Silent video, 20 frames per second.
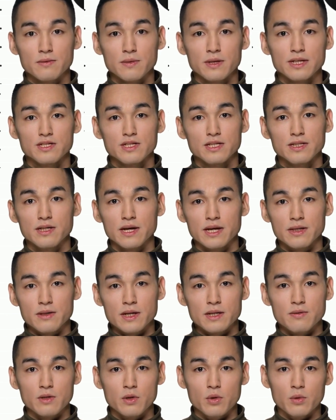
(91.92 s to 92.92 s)
Basically,
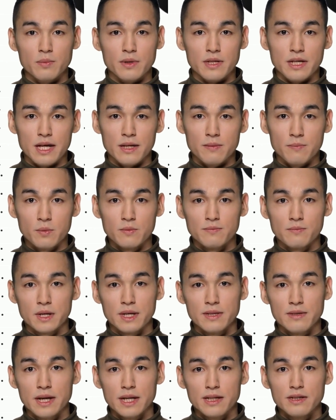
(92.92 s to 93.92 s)
if you own an
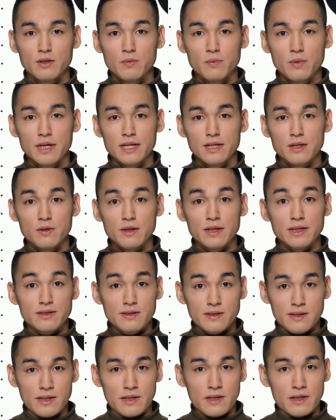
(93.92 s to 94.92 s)
amplifier that has a radio in it,
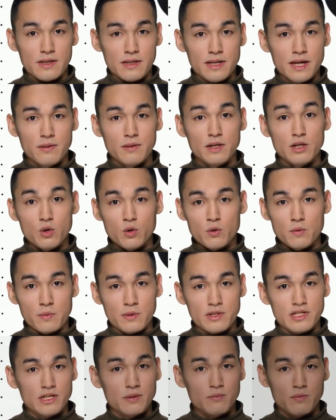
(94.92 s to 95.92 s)
it can be called a
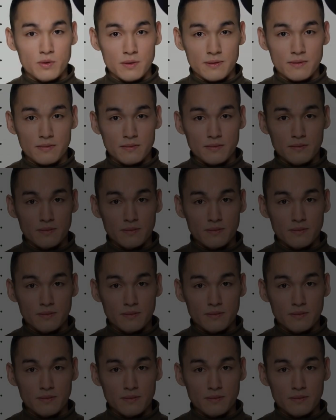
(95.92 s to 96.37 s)
receiver.